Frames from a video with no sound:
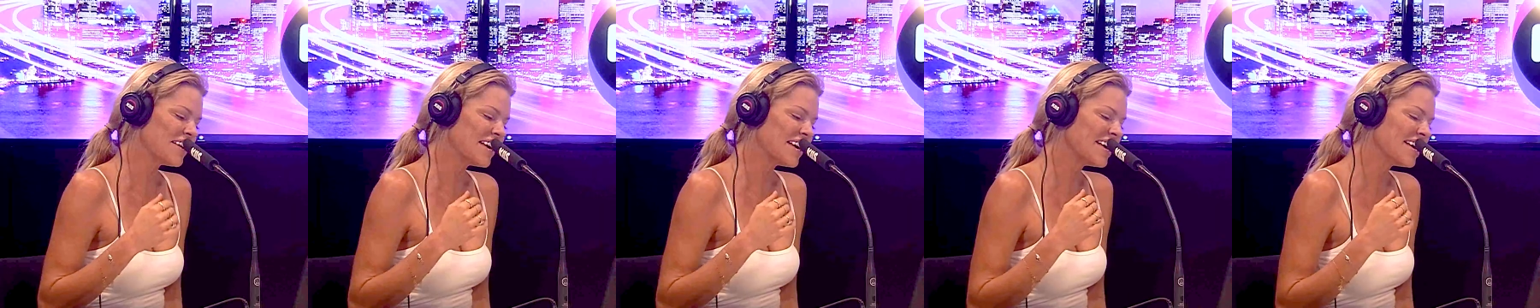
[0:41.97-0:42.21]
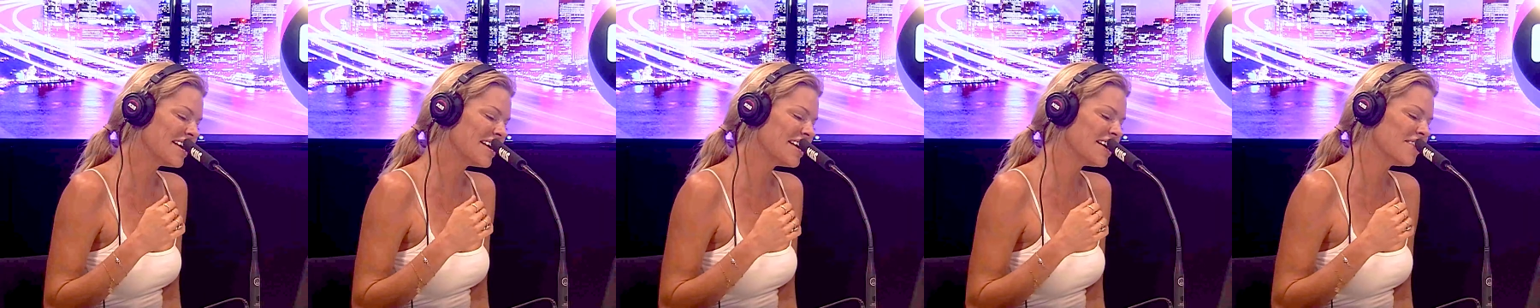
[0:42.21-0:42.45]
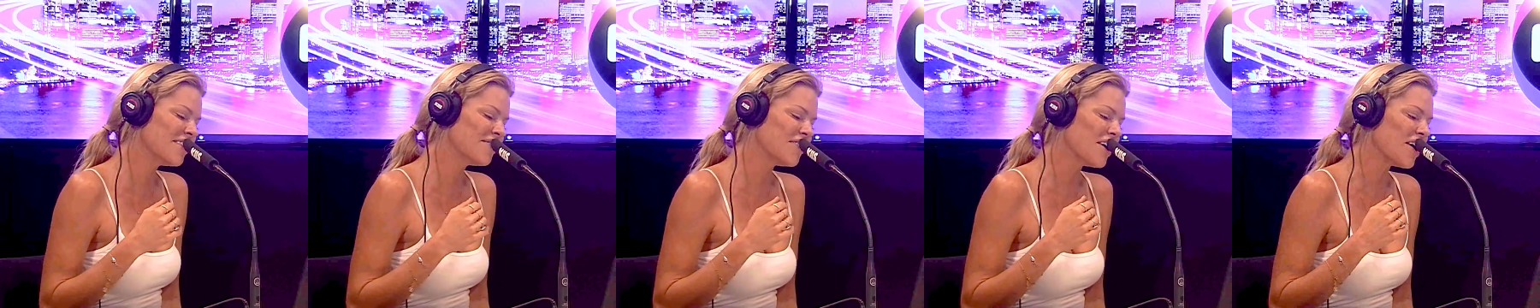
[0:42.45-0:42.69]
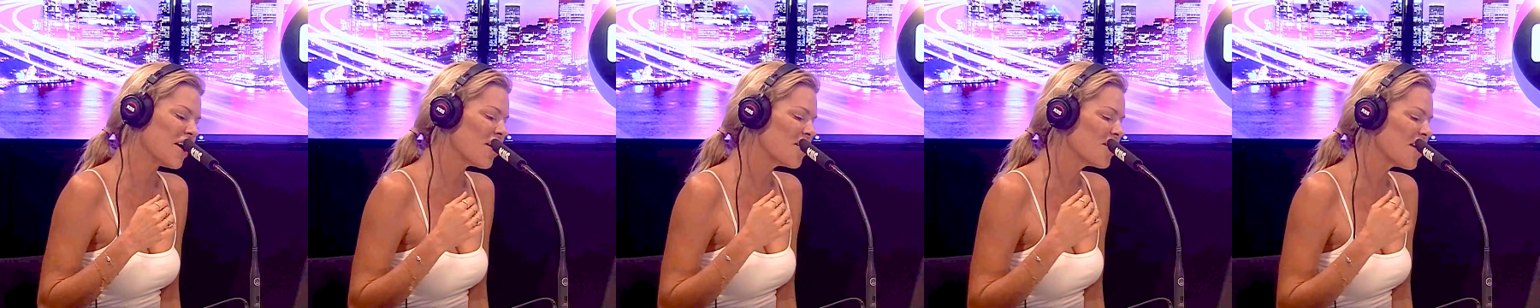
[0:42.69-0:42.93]

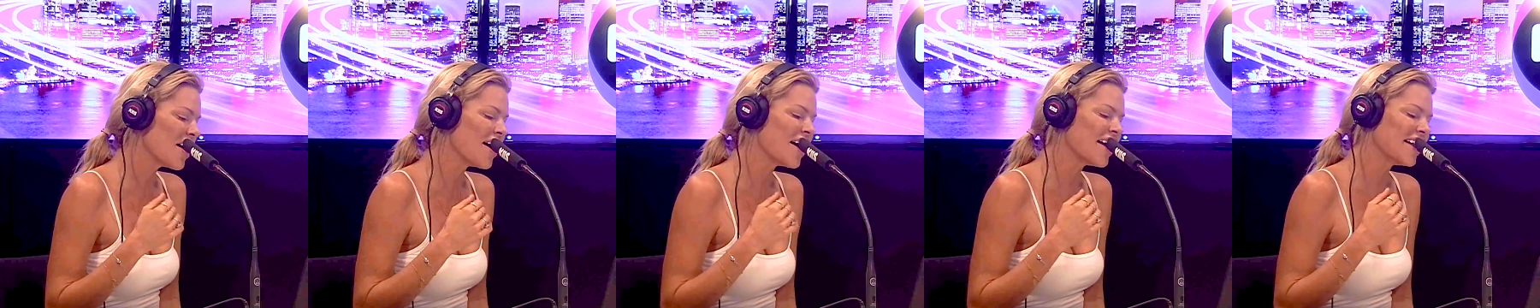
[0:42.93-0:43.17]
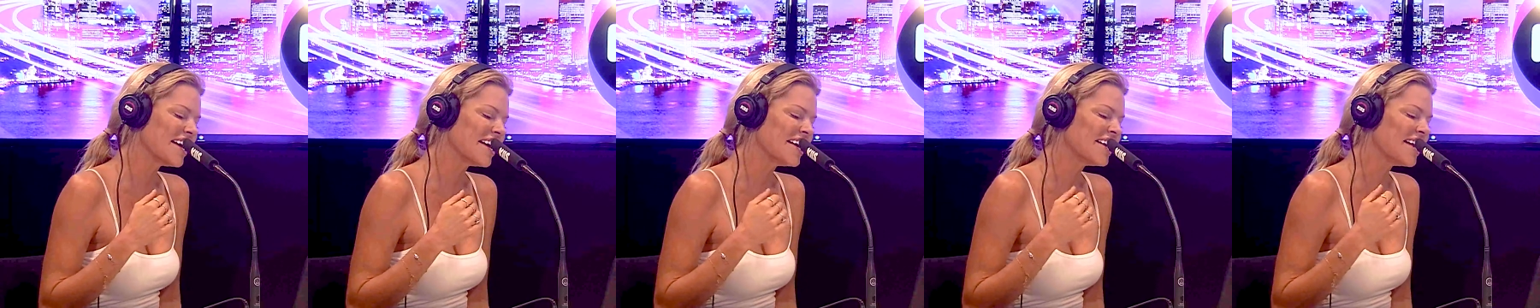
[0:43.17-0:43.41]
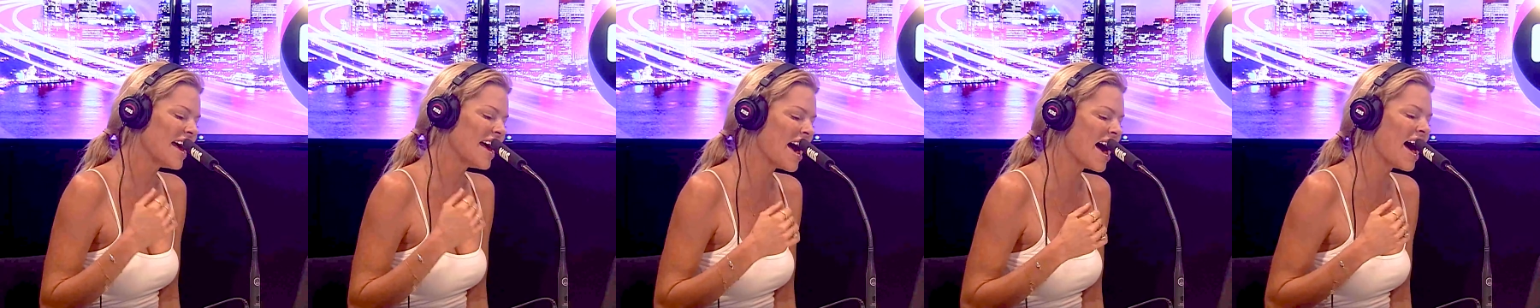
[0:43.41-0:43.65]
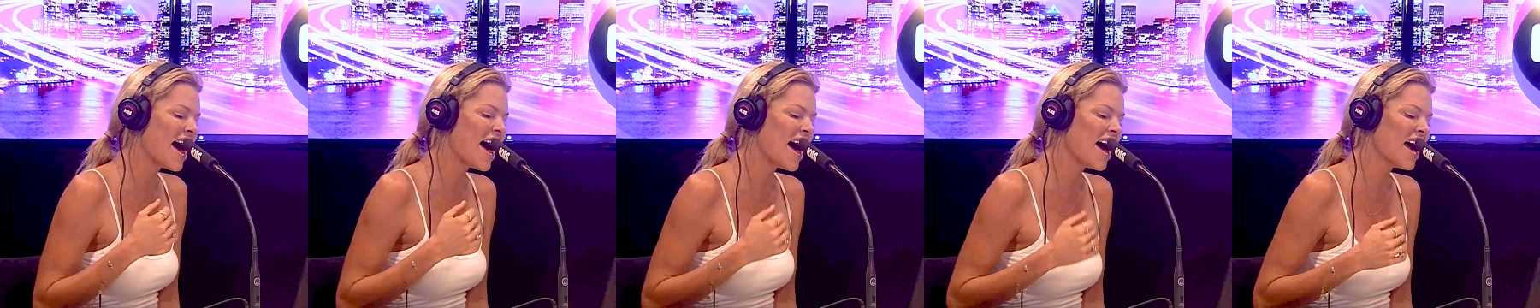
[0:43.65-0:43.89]
Fever running
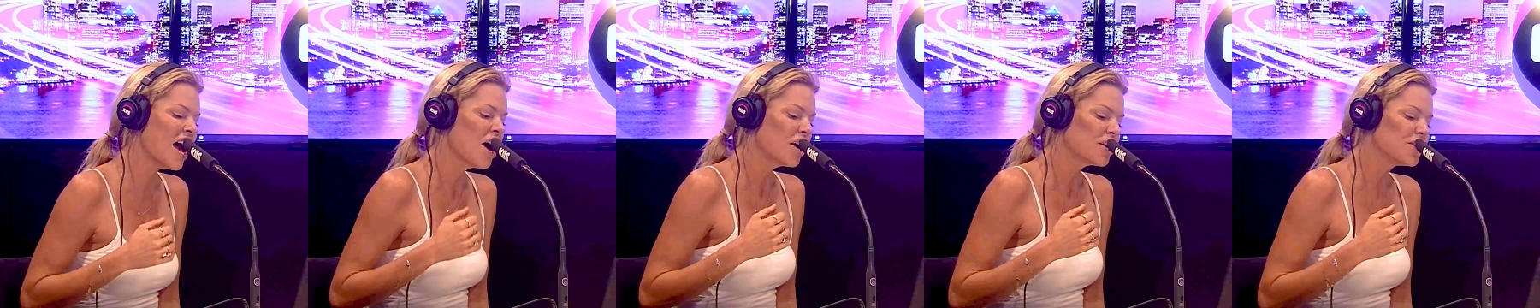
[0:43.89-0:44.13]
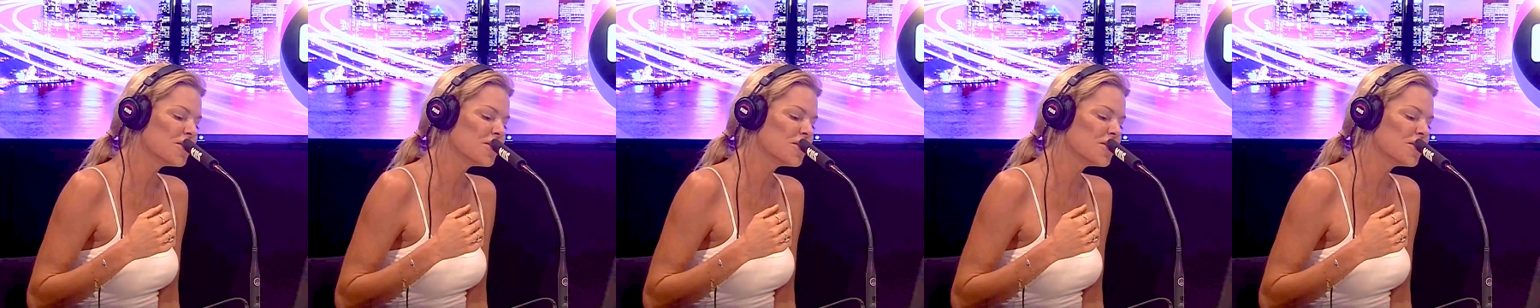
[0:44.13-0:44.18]
high,